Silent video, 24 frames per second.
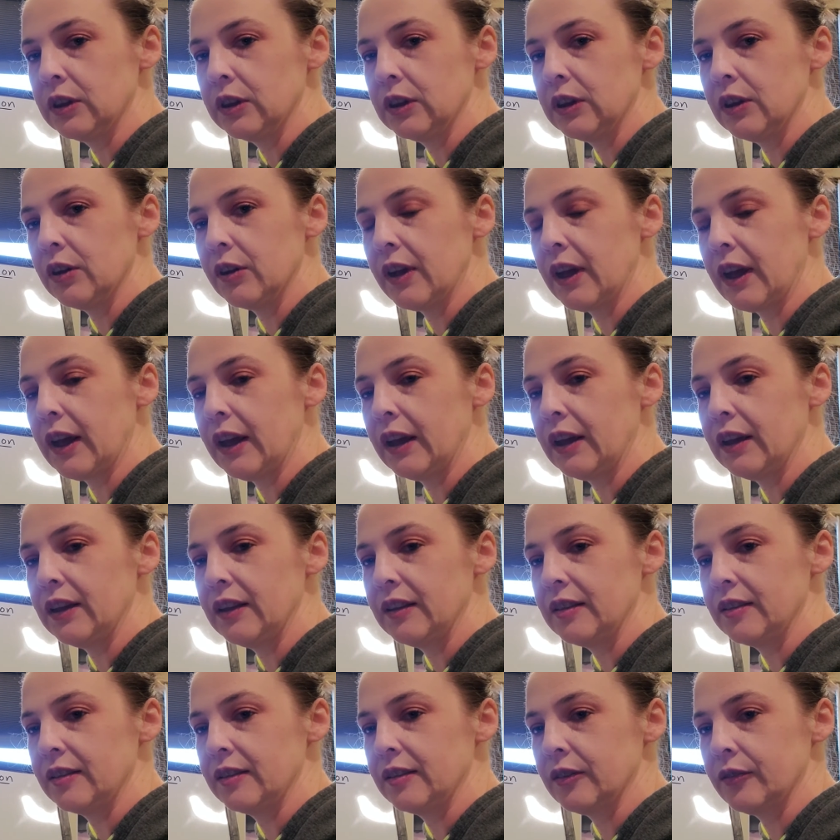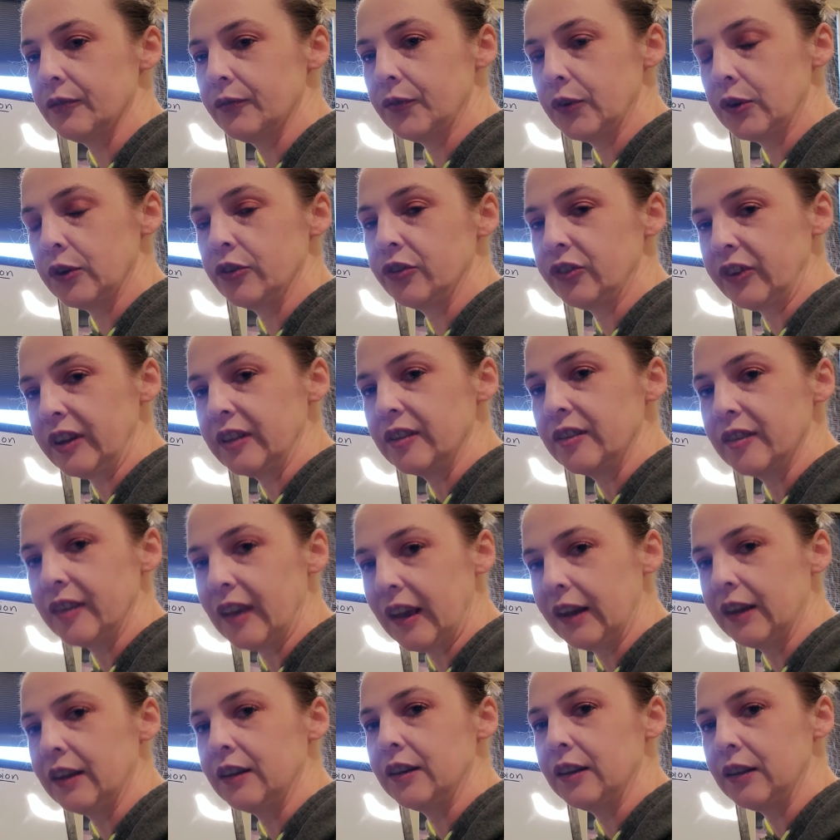Okay, it's first and
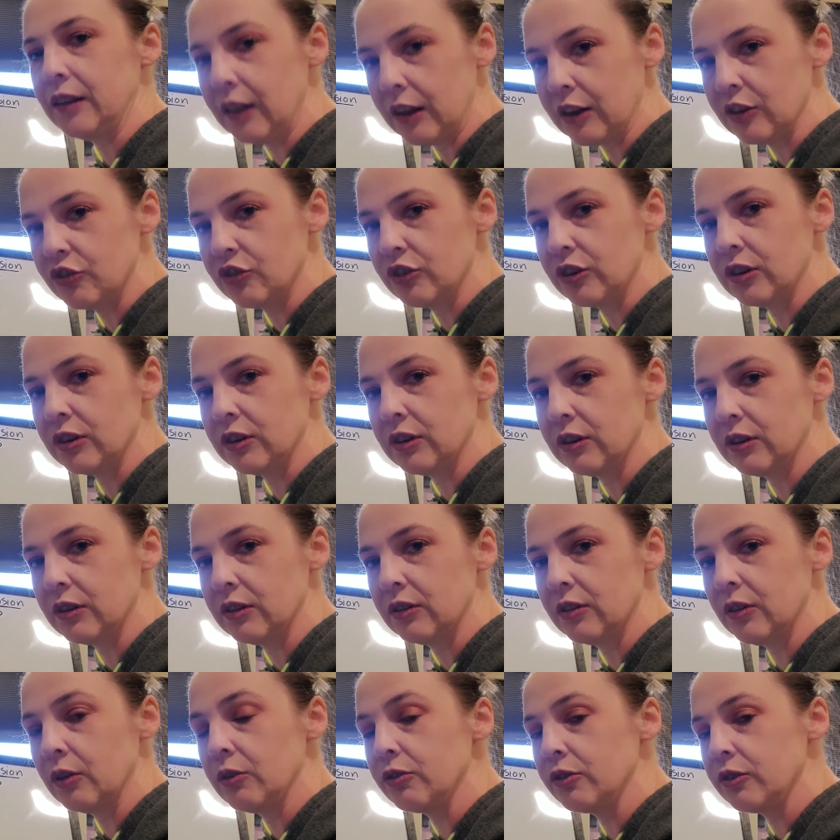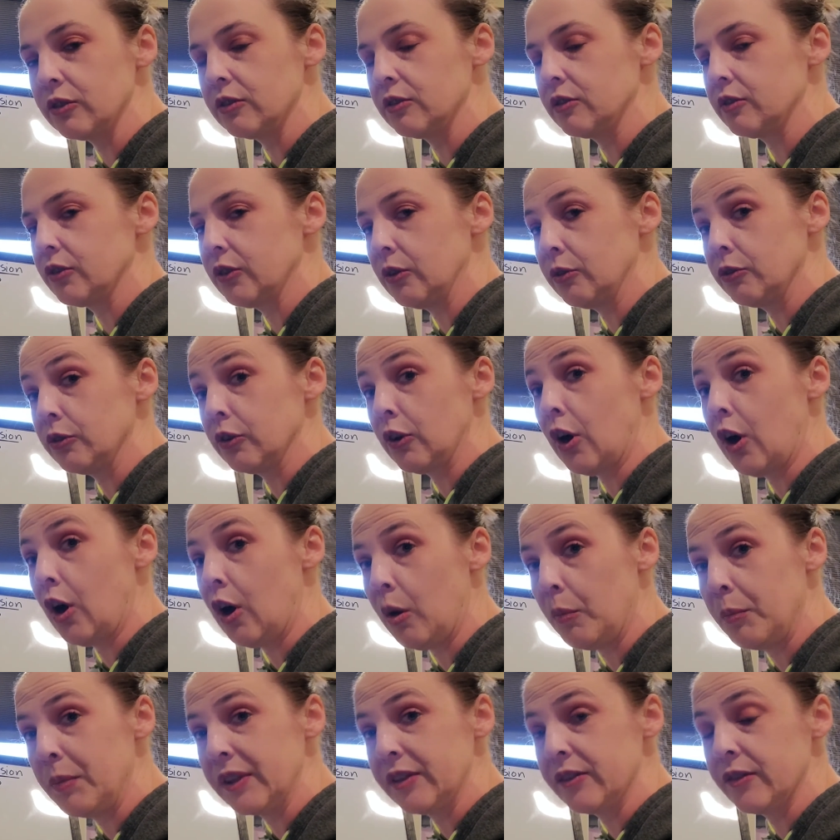second declension. Those are all
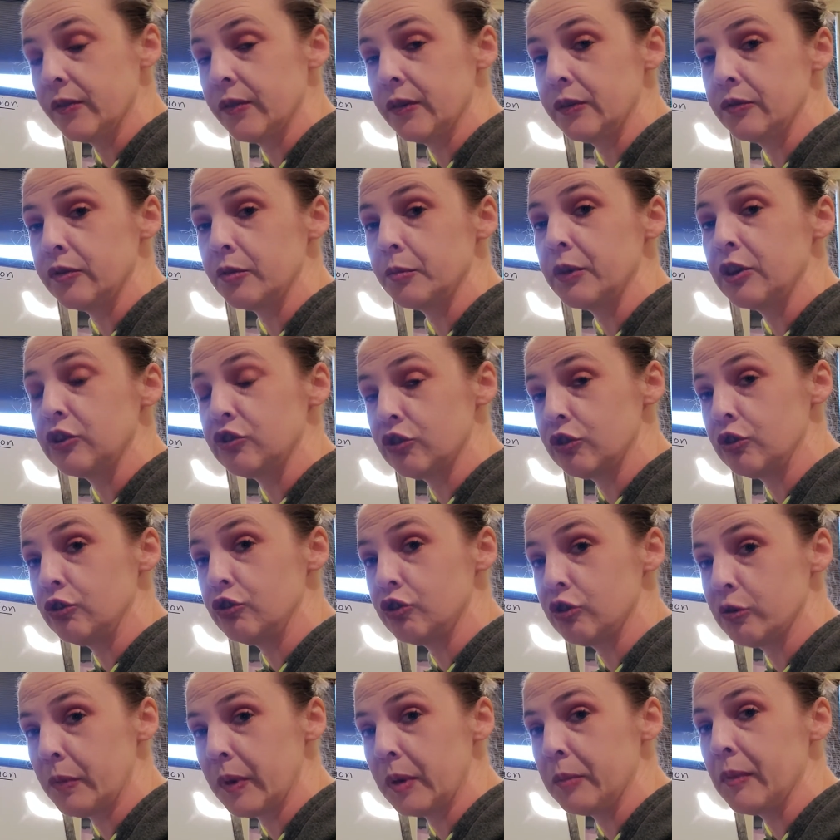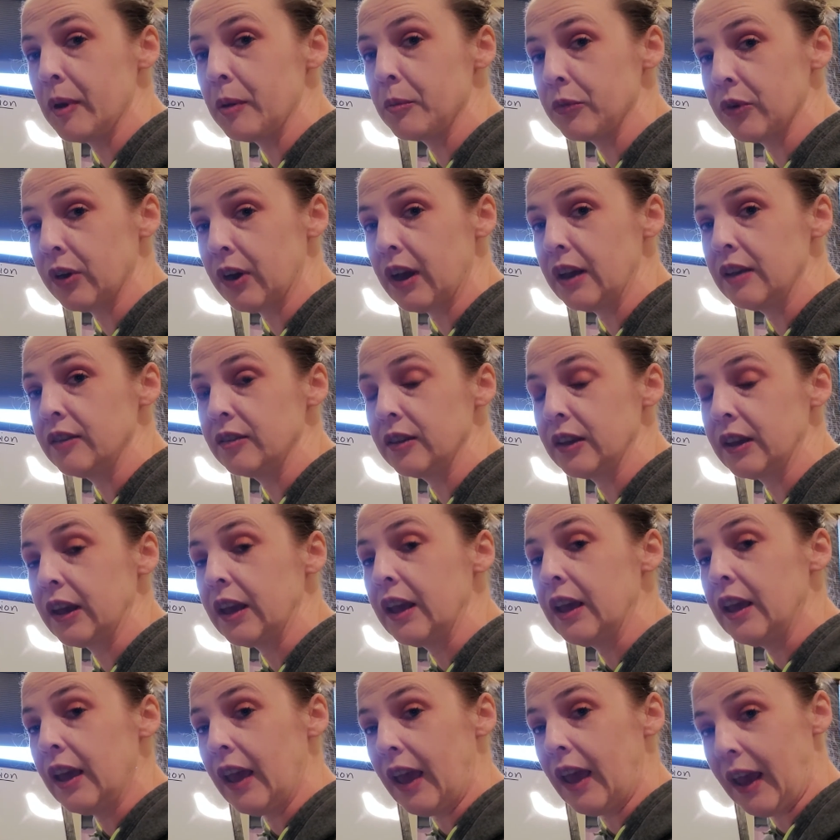bits of information you should be memorizing
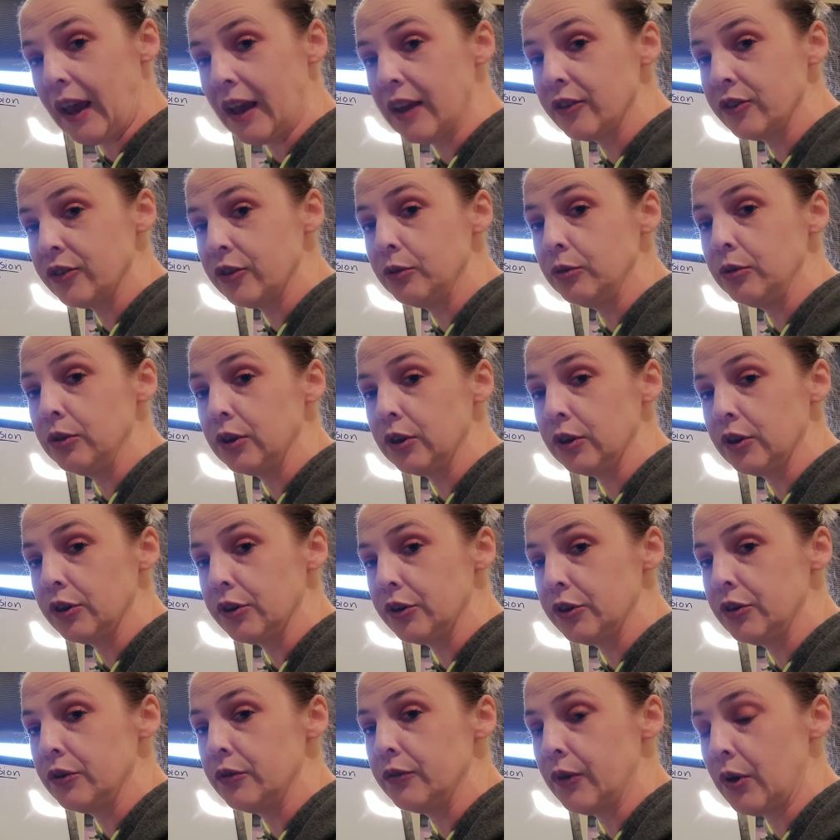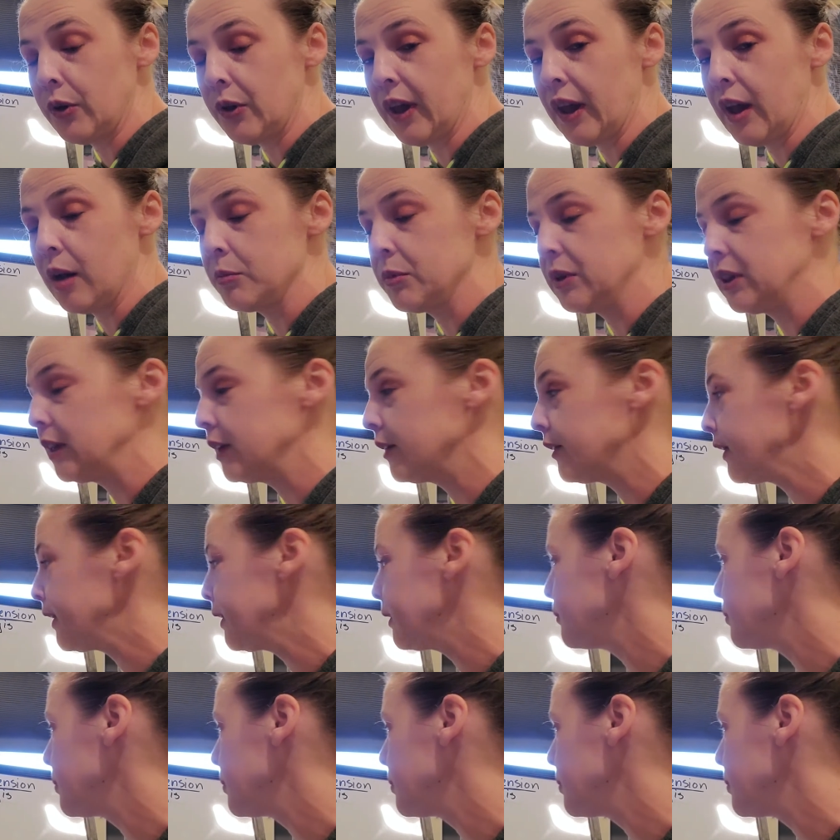as you learn new vocabulary.